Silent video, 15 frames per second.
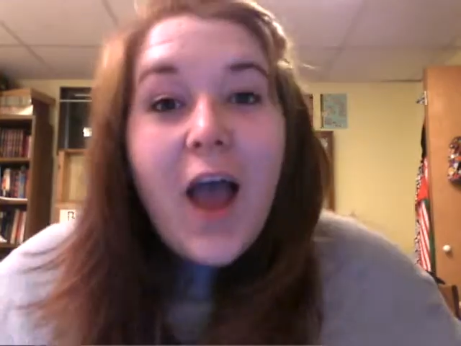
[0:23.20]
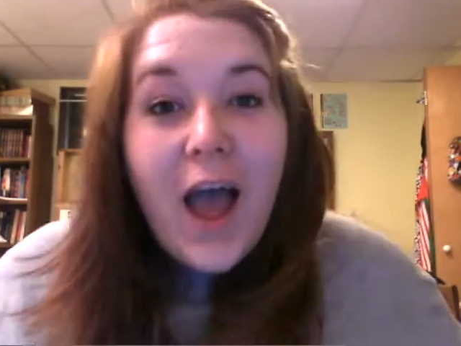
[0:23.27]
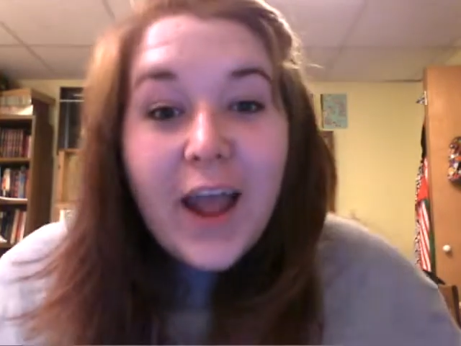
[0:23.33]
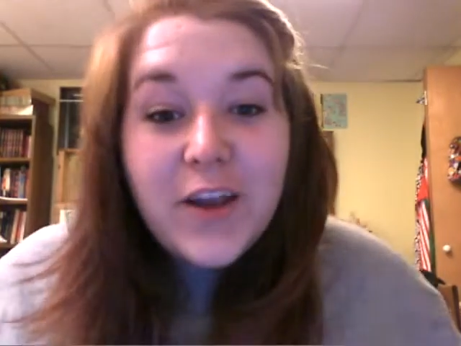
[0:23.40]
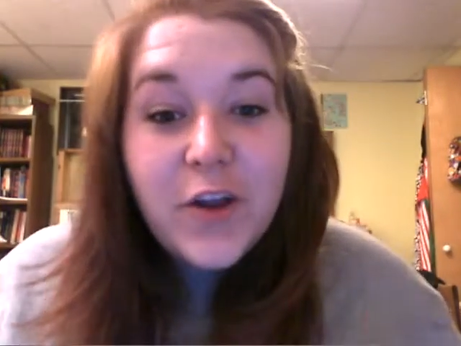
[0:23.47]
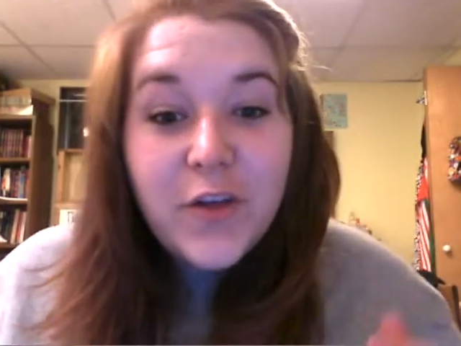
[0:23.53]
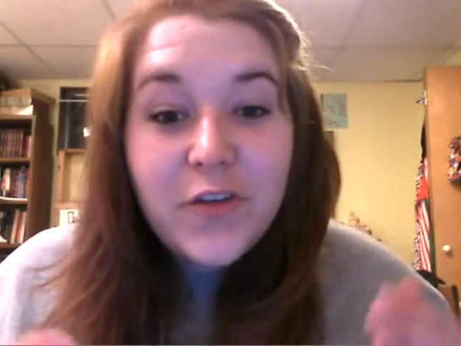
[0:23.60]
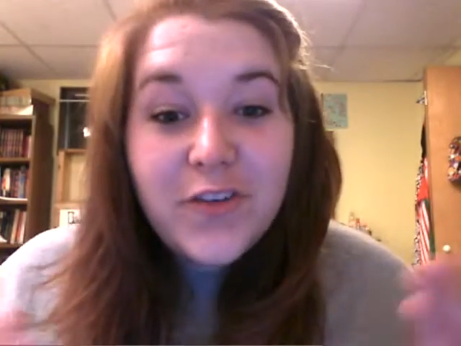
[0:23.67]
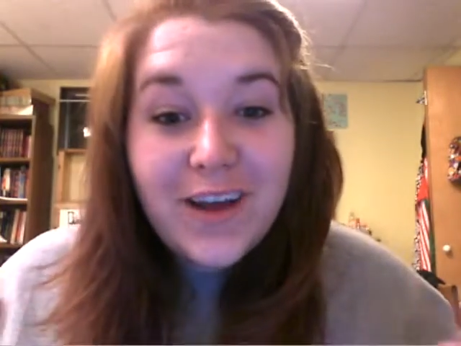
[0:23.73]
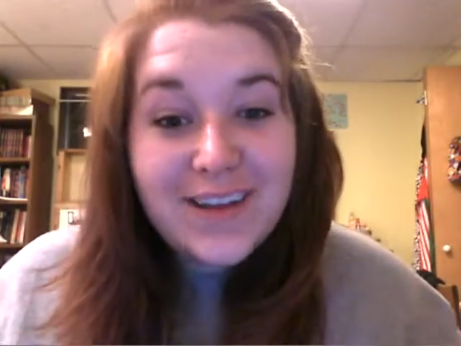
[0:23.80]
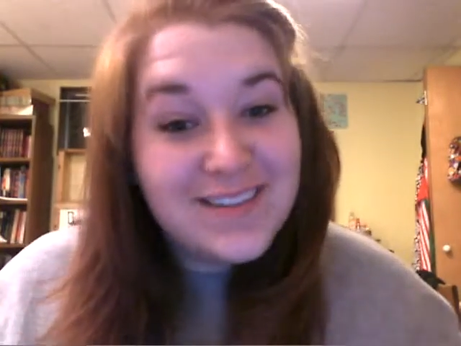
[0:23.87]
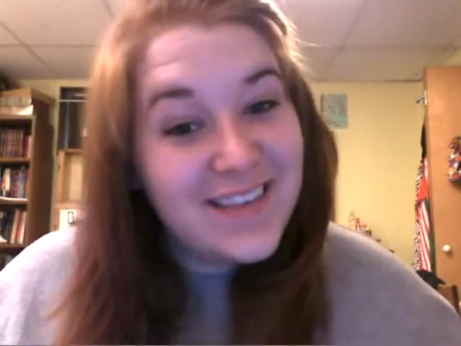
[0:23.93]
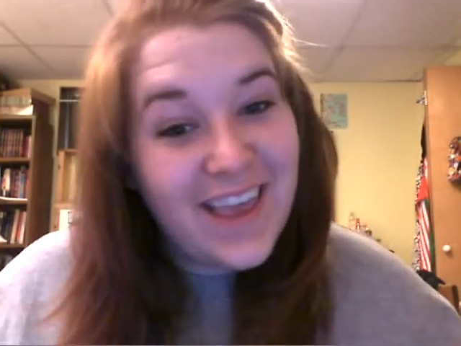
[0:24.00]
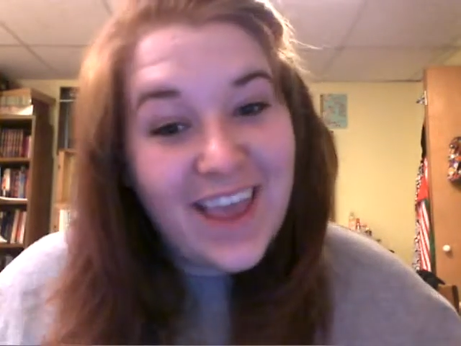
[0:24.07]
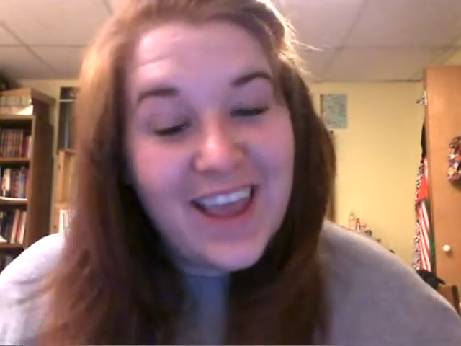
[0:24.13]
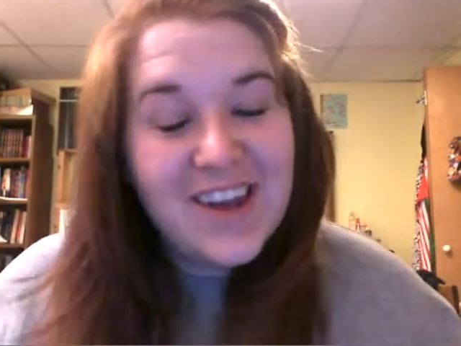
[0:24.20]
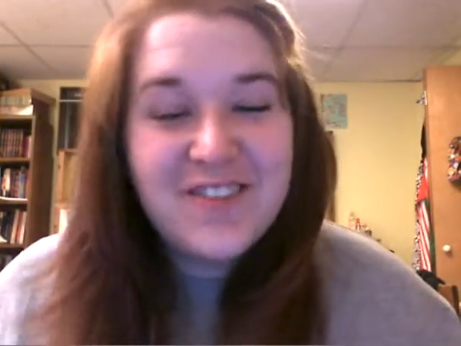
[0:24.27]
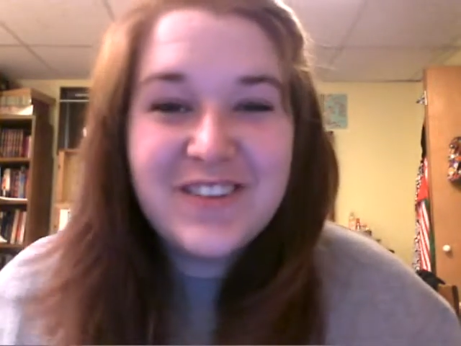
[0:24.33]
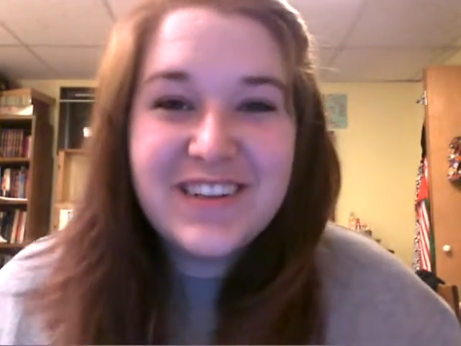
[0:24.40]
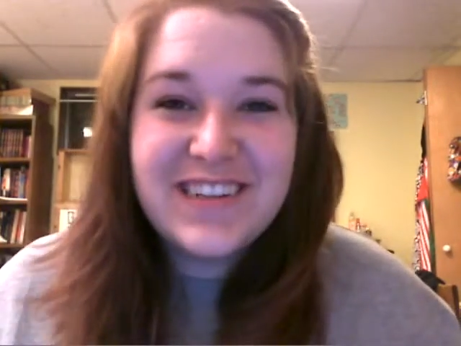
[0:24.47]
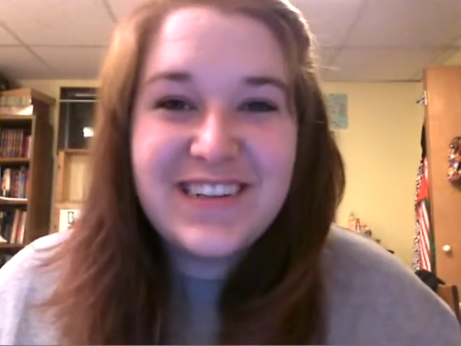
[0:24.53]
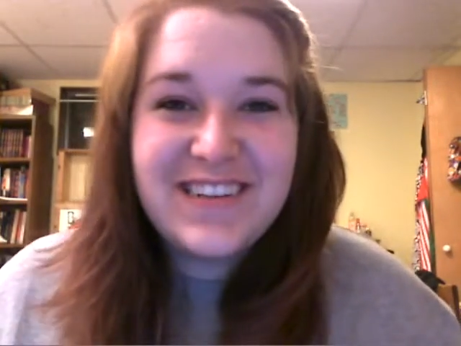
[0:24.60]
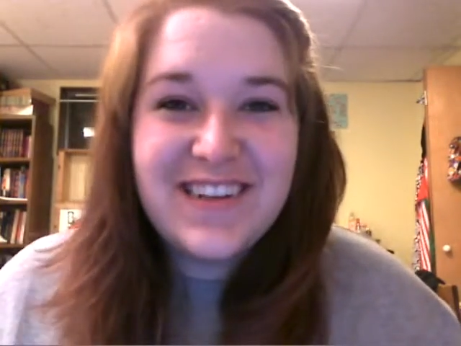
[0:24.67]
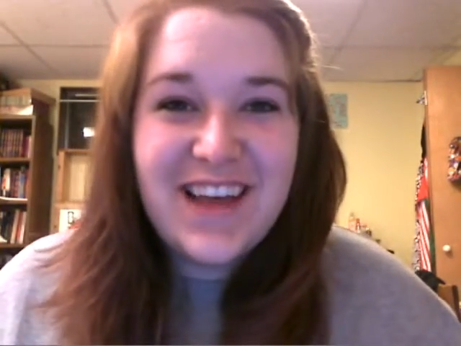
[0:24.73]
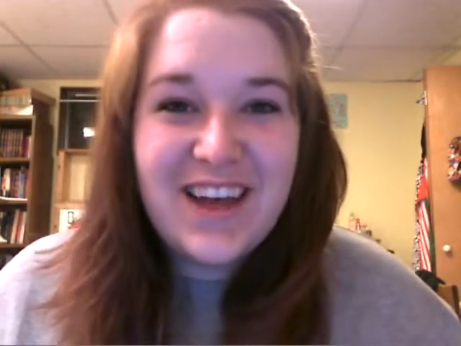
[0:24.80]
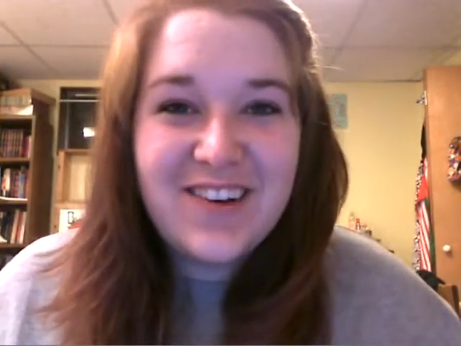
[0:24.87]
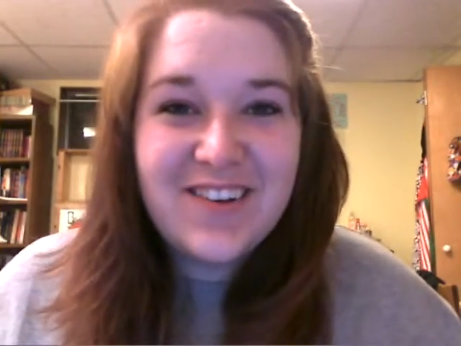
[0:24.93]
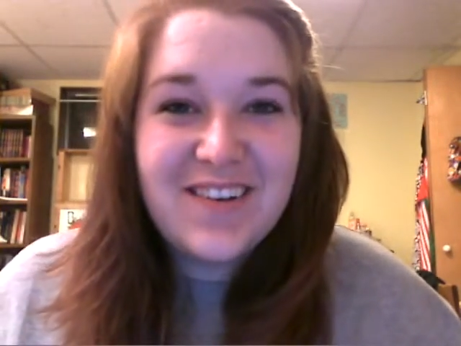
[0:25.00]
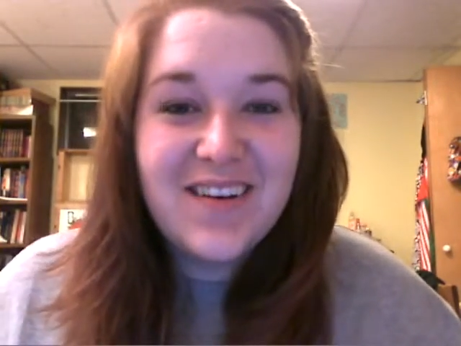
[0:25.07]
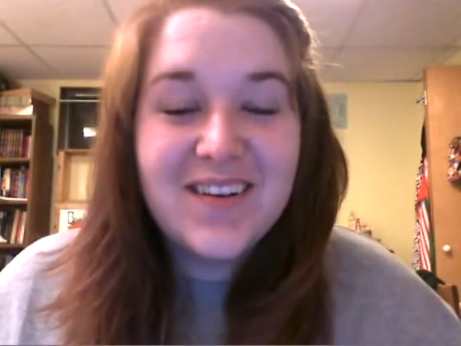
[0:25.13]
I know you guys can't really
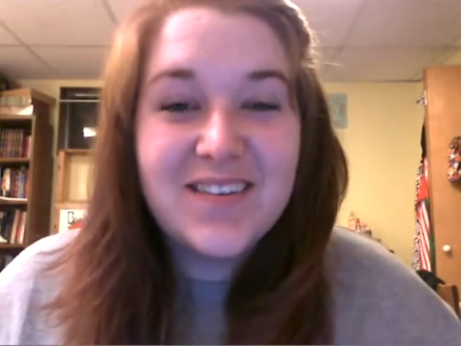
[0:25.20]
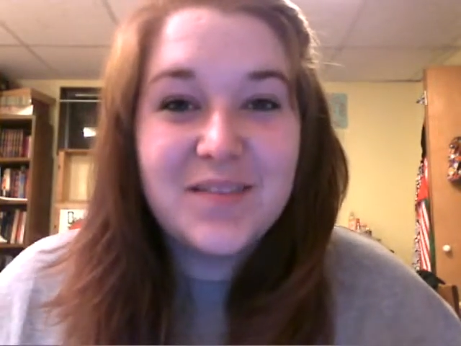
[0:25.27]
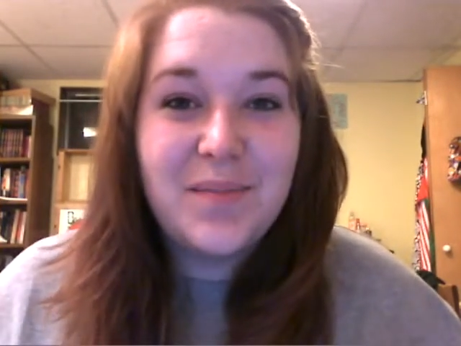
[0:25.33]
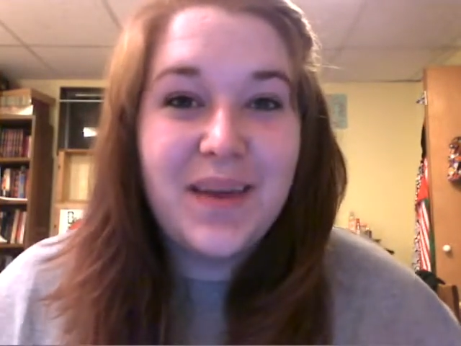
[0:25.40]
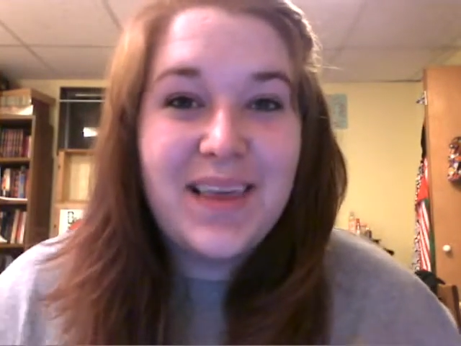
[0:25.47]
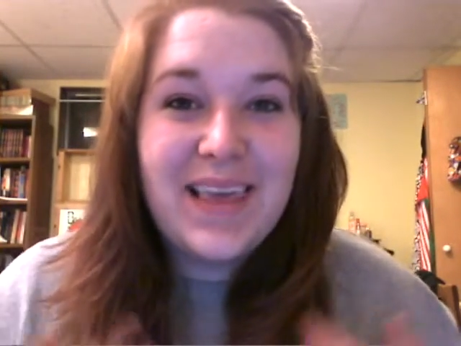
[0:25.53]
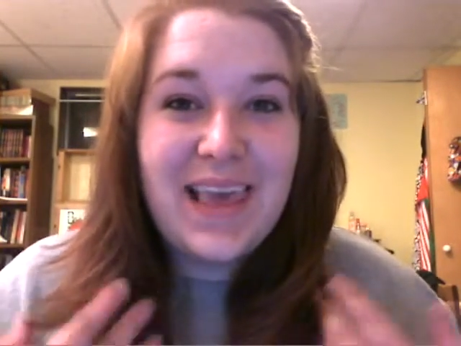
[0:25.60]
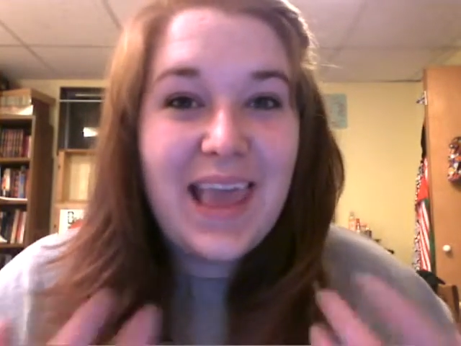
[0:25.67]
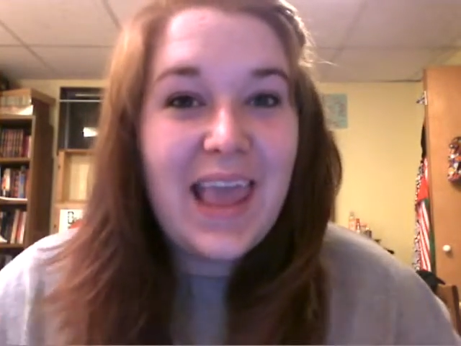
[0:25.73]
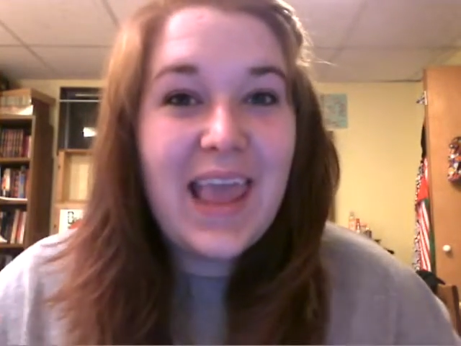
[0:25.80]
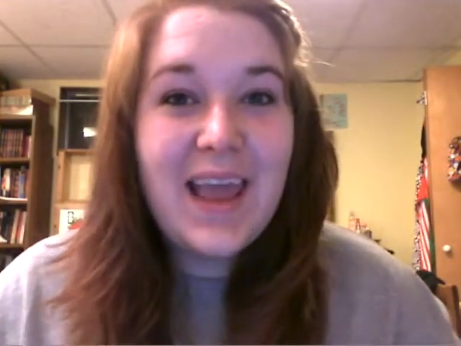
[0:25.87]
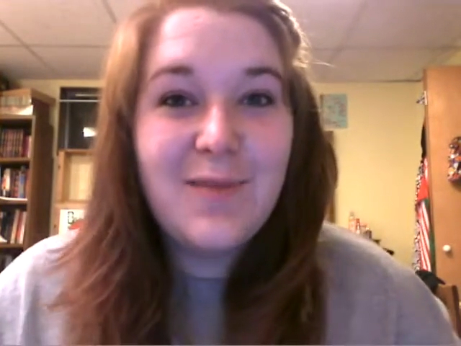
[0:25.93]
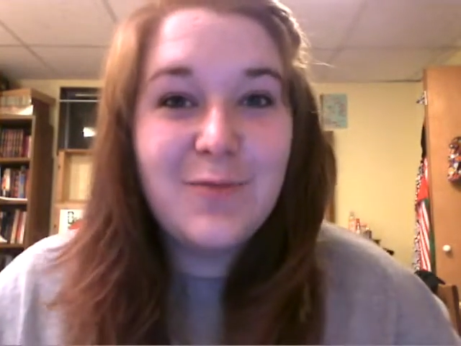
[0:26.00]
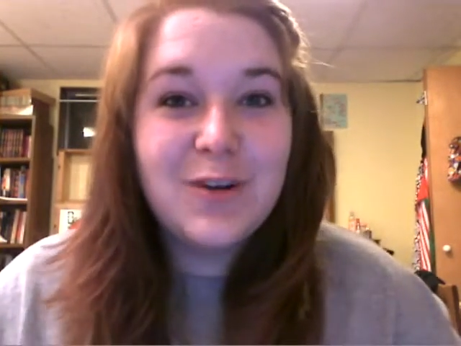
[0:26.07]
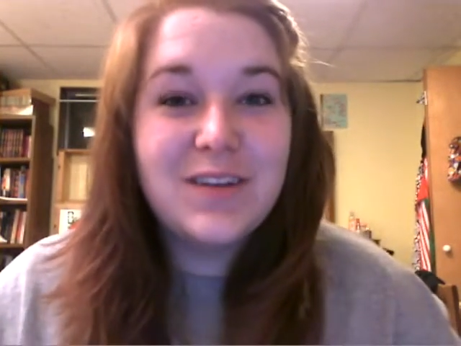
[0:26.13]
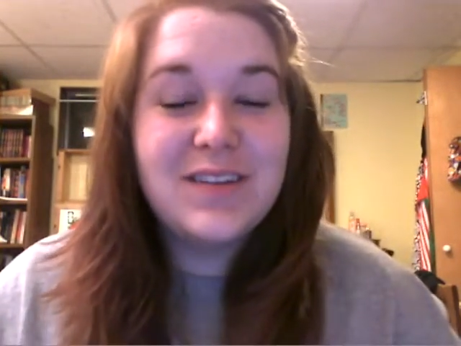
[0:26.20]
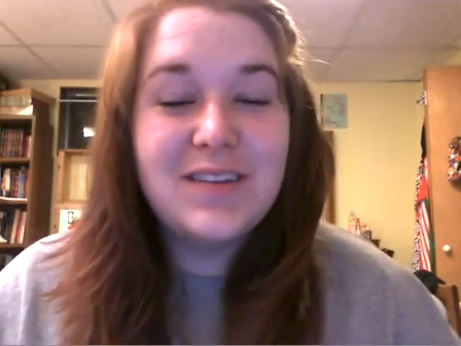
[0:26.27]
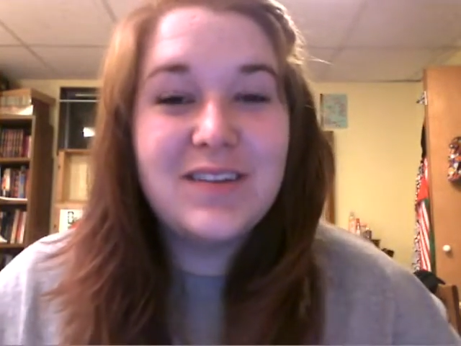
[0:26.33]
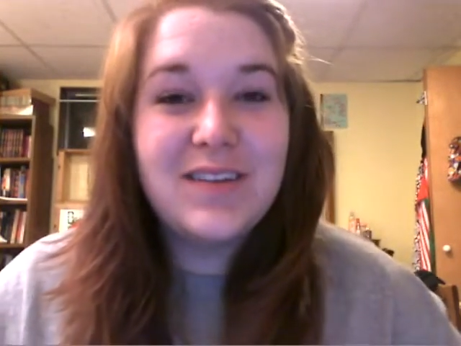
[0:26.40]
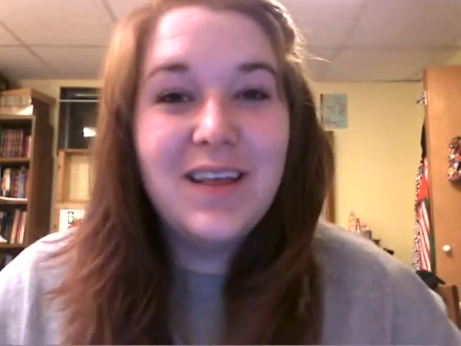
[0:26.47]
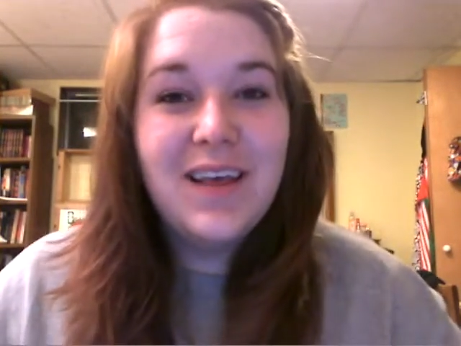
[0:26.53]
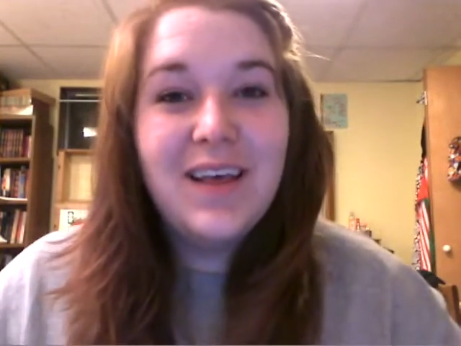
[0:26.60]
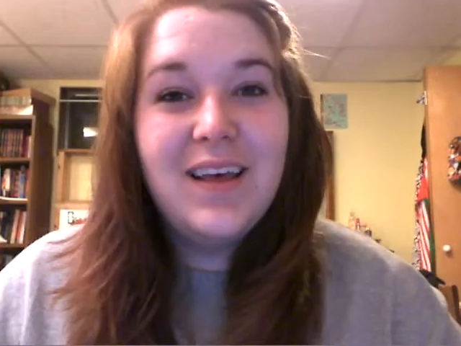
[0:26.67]
tell because my camera's